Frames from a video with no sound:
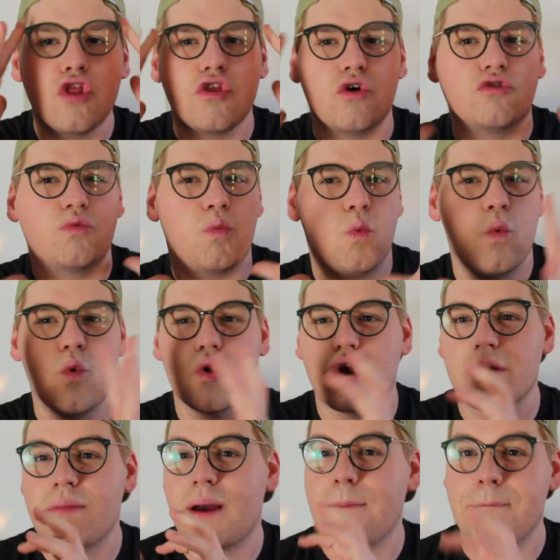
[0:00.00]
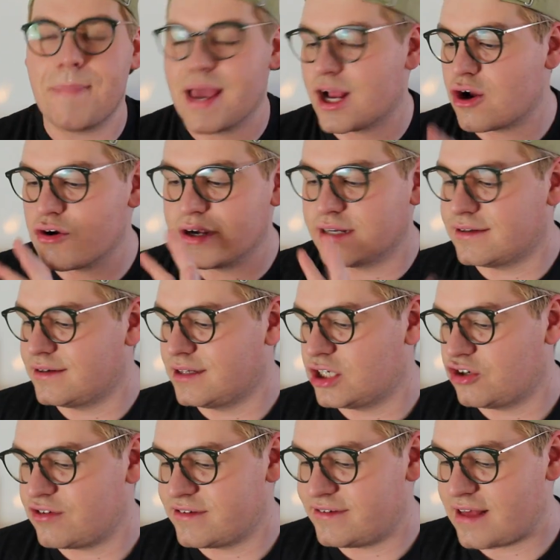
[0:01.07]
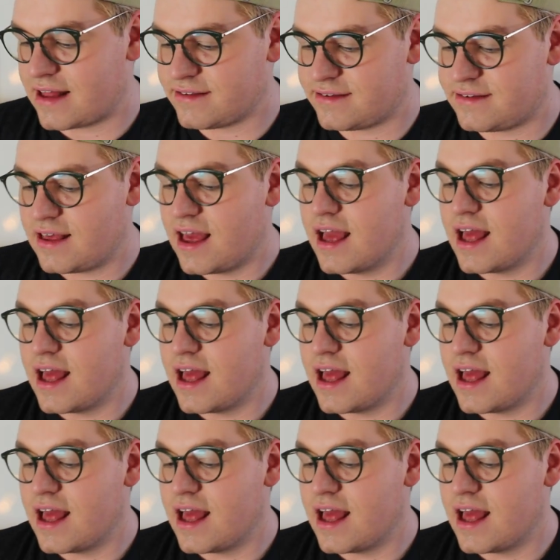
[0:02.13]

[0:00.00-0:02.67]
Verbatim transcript: those warm bakery delicious scents.